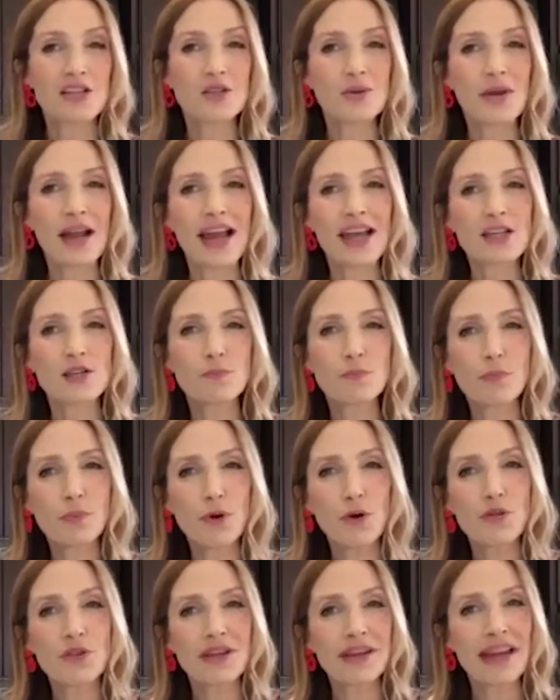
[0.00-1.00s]
So it has
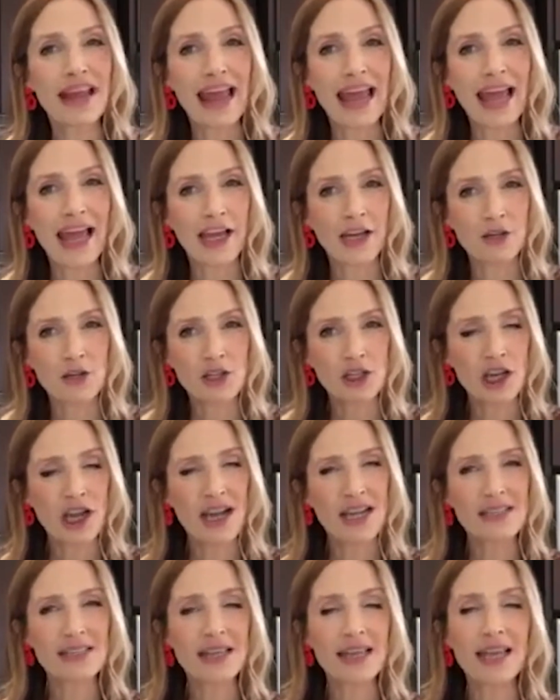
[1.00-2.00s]
both an
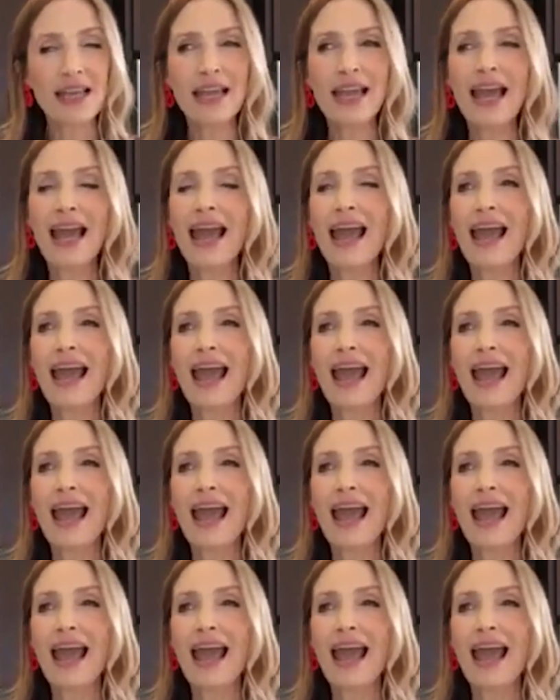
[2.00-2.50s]
energizing